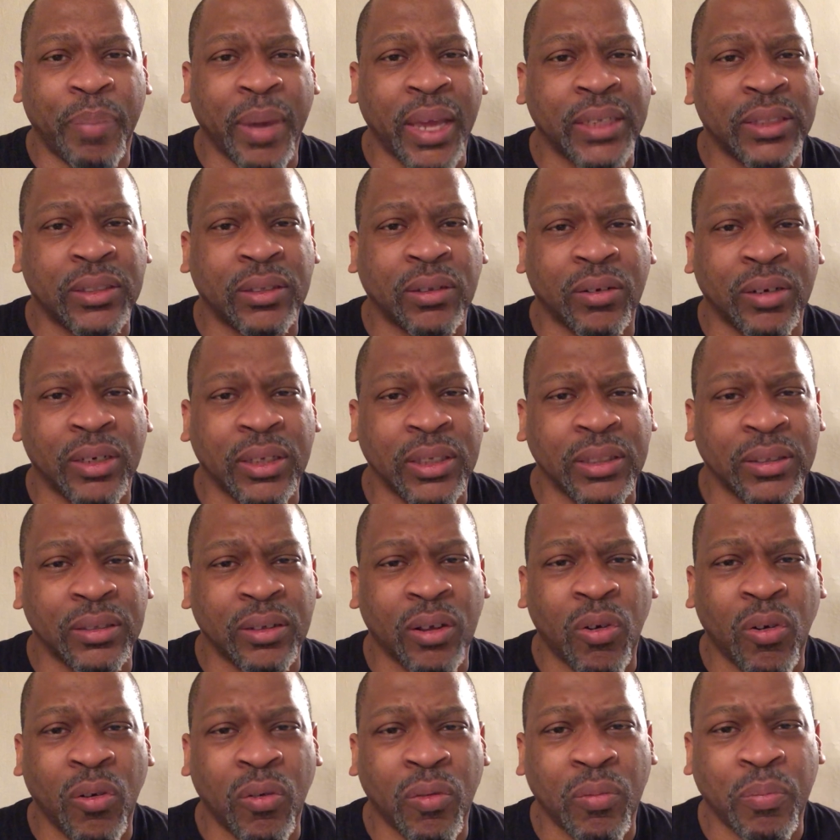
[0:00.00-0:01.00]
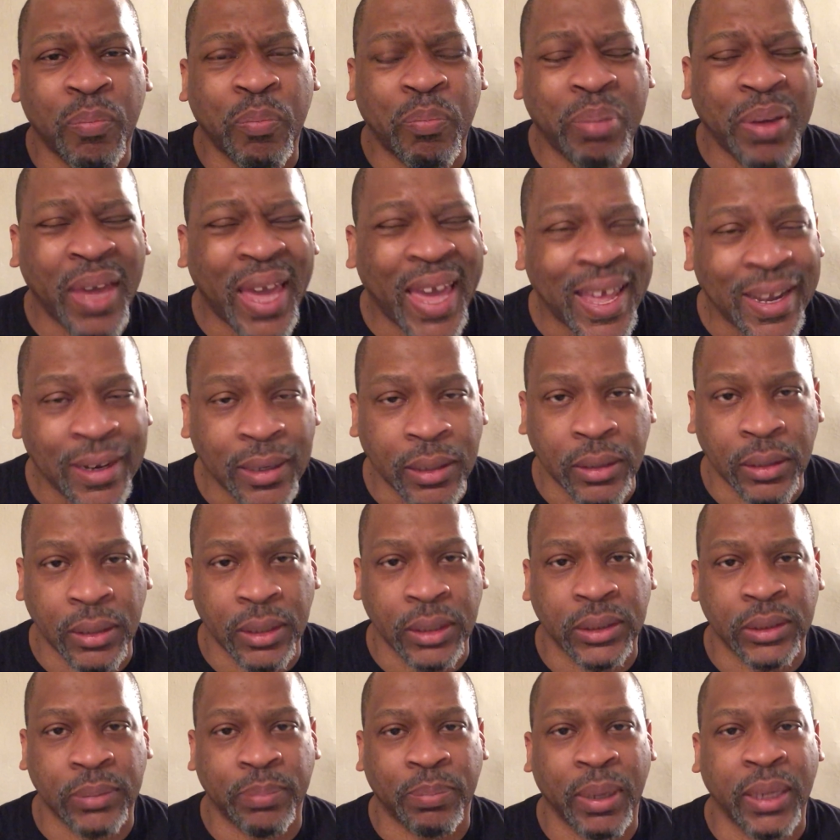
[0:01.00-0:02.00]
based on his own
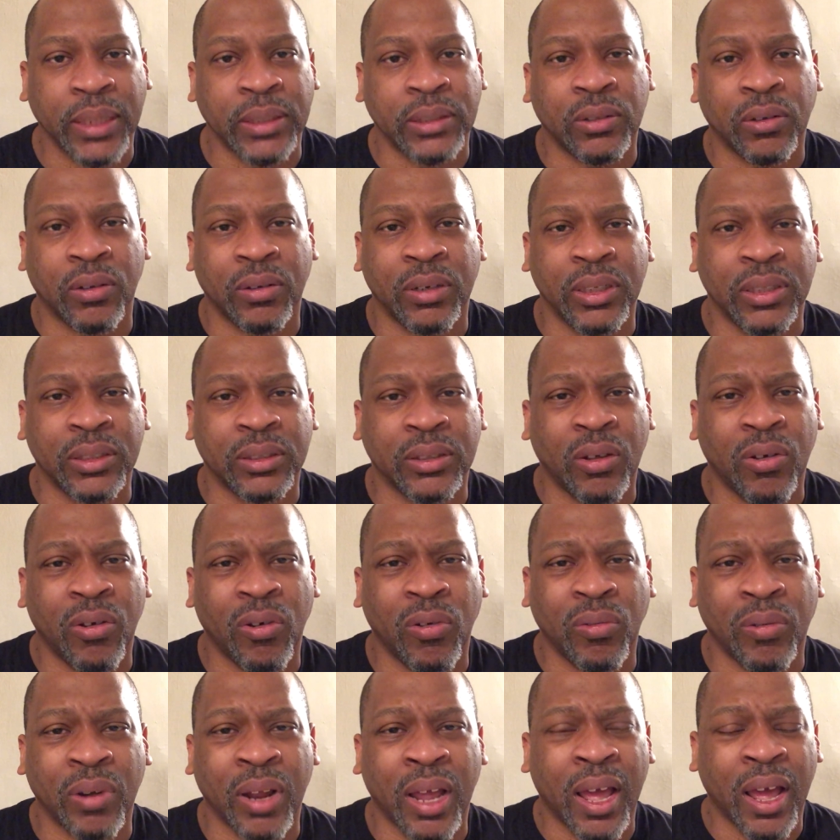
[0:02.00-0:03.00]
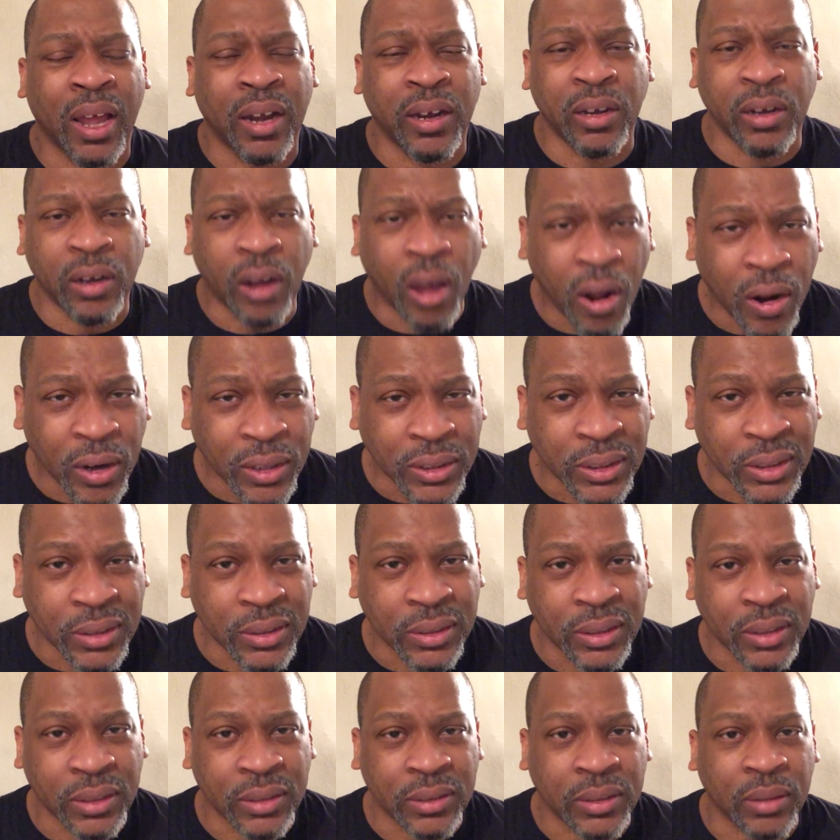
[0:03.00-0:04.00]
pettiness, based on his own
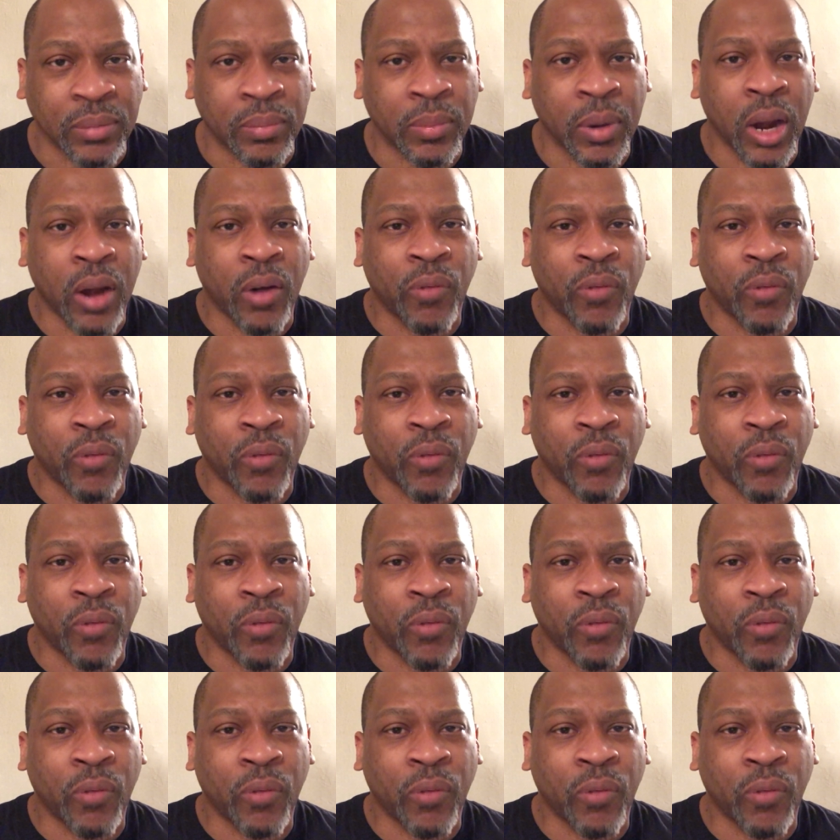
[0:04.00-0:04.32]
narcissism,